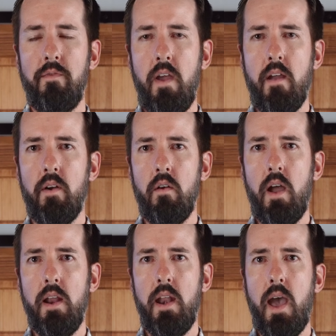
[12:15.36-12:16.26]
favorite
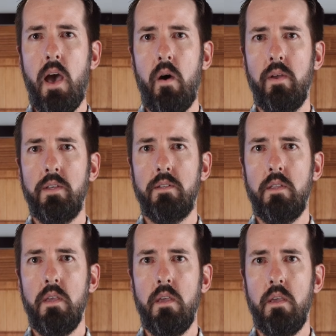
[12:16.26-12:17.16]
right now is
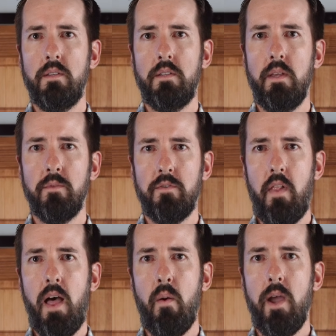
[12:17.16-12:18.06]
the Simms
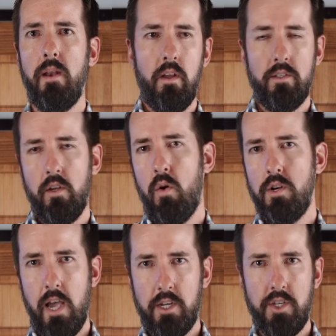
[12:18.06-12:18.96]
Flyweight. It's a
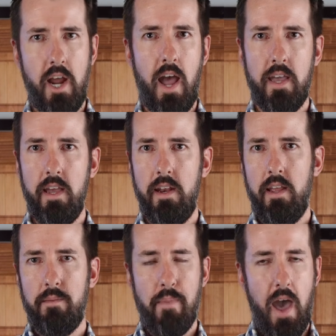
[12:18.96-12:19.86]
Gore-Tex jacket.
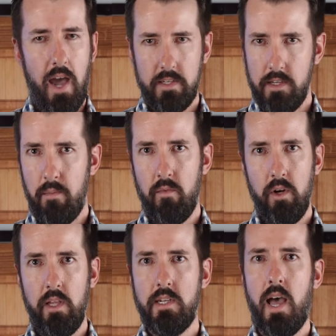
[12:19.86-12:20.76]
It packs up
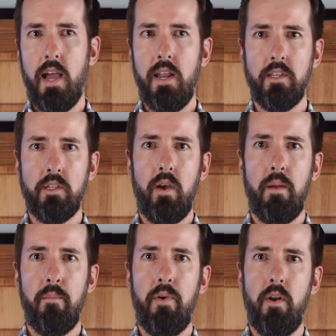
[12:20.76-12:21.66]
really tiny so I
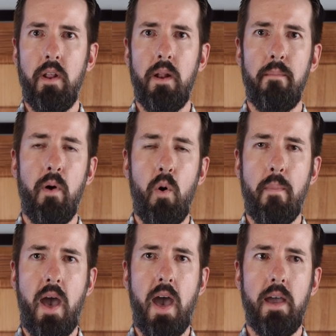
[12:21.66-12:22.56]
can put it in a
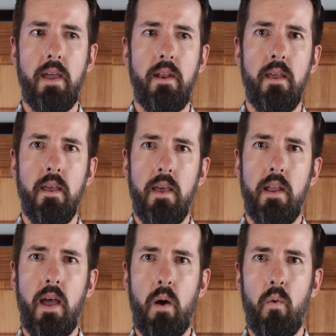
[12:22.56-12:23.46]
boat bag and
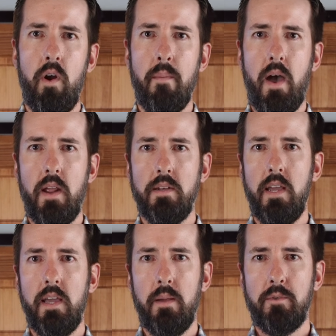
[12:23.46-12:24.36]
not worry about it
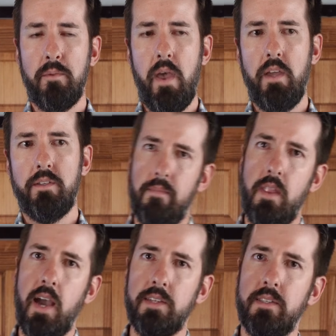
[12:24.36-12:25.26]
taking up space.
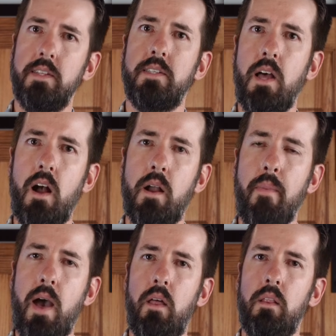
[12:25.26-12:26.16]
Next, let's talk
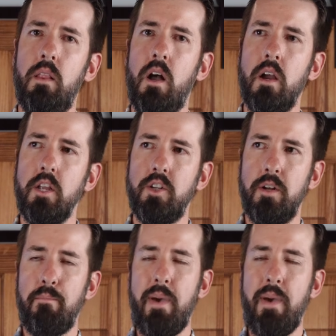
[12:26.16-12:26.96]
about luggage and